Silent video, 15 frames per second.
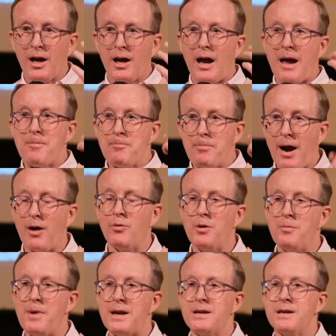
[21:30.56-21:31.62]

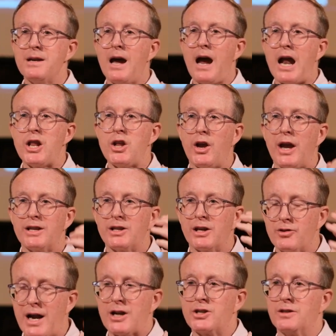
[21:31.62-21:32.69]
empowerment and you get
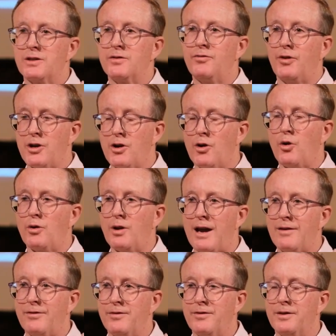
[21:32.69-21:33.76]
direction for your whole
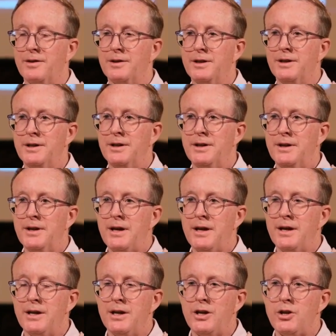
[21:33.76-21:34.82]
life.
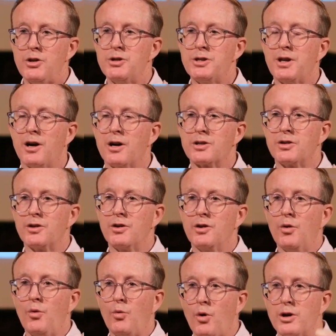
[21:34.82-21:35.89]
You start to
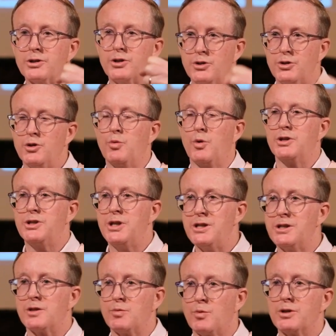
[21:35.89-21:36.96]
want to do what
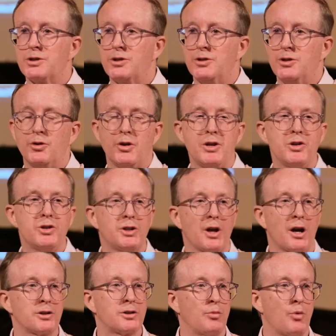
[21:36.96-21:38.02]
Jesus wants to do. You start
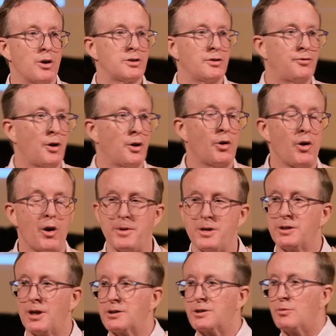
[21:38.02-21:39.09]
to want to follow him. You
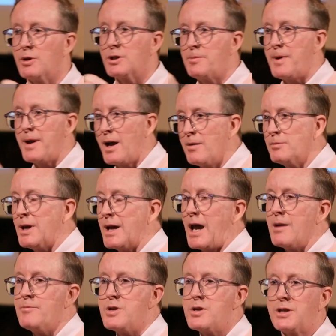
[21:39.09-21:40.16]
start to want to become like him.
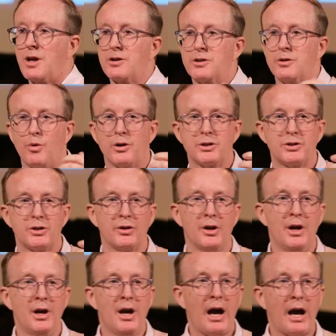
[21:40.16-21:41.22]
You start to want to
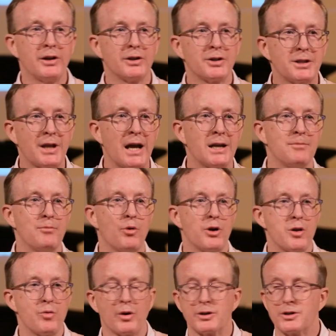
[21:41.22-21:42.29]
understand him more. You
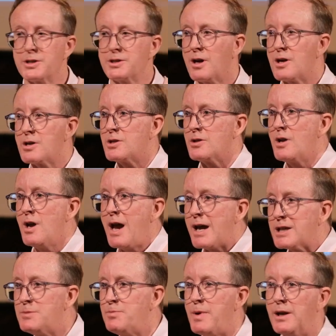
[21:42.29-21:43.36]
want to start to
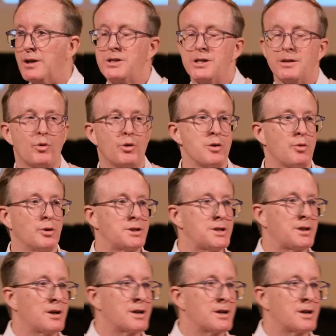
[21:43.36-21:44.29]
experience him more. You want to start